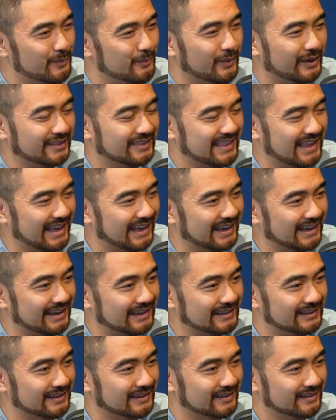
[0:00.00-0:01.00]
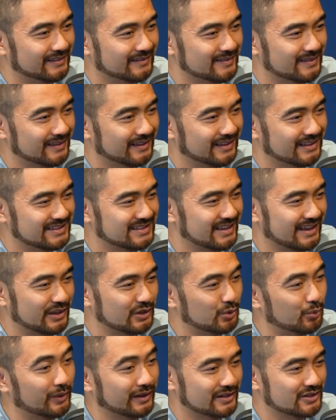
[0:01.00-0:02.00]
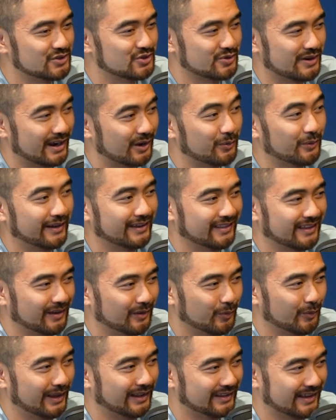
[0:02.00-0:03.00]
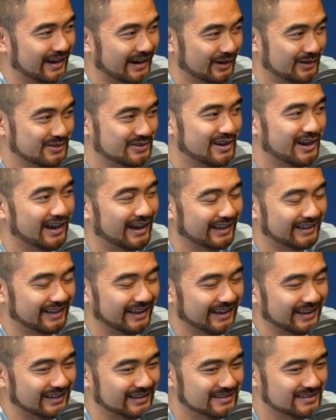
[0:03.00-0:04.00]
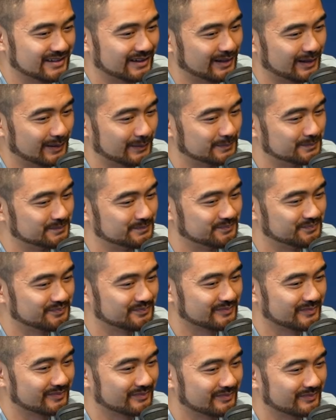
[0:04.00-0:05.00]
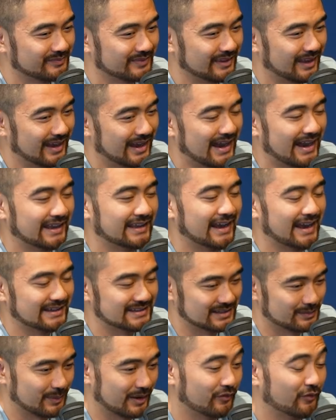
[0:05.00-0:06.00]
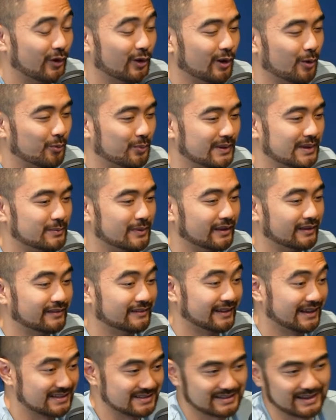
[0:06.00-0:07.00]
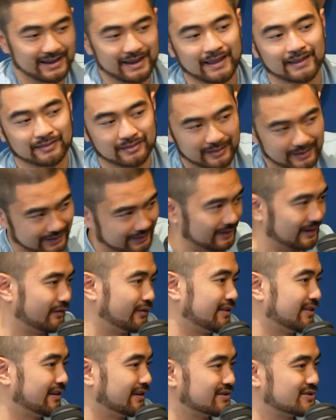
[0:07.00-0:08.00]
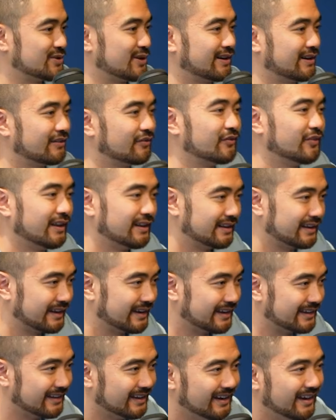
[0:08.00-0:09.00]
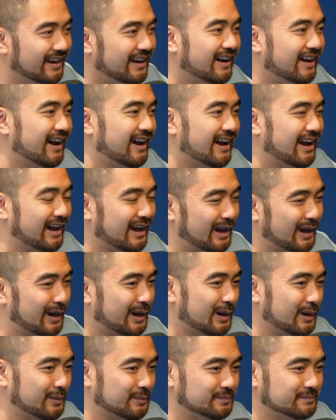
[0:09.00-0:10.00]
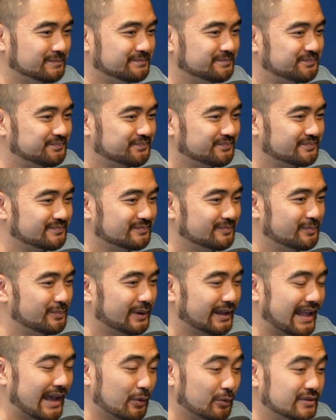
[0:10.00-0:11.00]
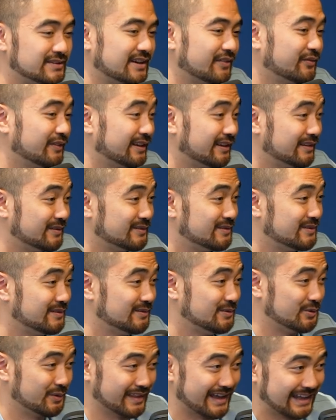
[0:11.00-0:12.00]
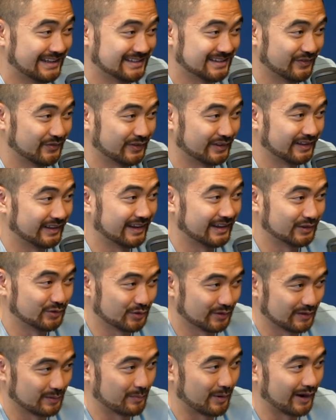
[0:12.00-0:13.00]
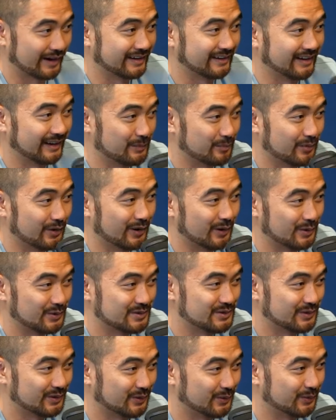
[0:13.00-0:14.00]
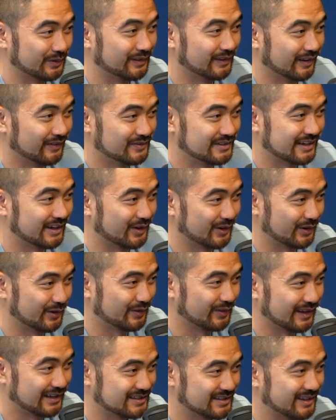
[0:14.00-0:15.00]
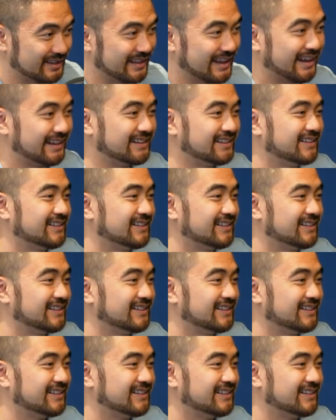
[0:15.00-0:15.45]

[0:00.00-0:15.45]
But then it's like you want to strike while the iron's hot. And I did my follow-up email the next day, and then everything started flooding in. But I would definitely do that differently. And you're the marketing pro, so would love to hear your thoughts on that.